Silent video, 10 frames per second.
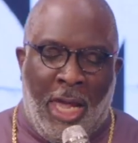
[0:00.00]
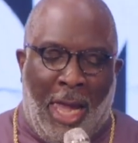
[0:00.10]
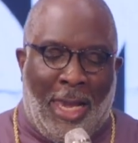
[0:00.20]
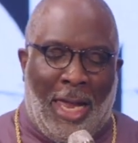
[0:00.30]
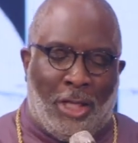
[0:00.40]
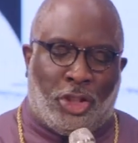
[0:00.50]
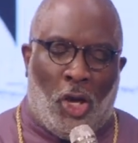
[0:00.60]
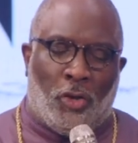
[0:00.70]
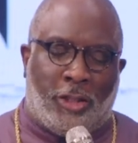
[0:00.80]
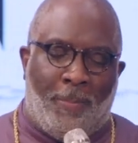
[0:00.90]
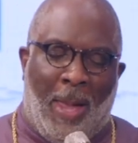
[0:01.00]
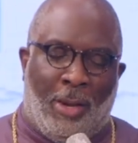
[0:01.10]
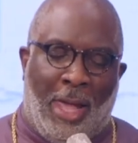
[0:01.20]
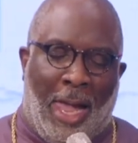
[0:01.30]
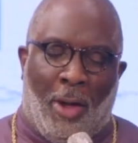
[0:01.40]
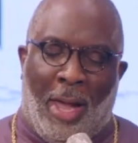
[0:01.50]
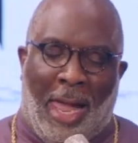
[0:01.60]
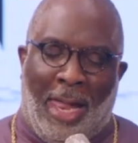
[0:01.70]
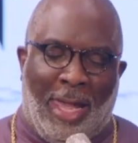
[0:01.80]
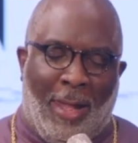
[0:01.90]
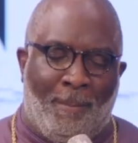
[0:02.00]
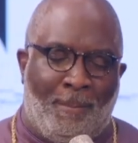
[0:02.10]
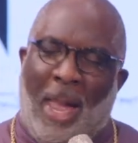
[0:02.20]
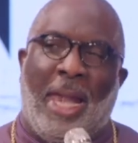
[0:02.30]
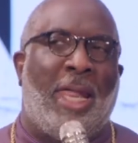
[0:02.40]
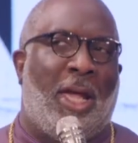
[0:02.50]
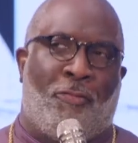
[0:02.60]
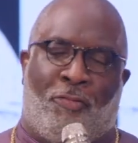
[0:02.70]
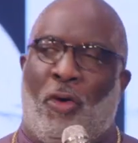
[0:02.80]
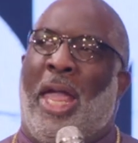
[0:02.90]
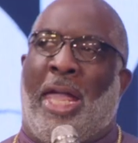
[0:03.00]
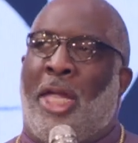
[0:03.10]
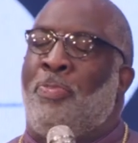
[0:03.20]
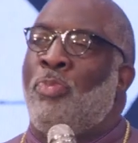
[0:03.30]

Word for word: and I talked about how I am mighty afraid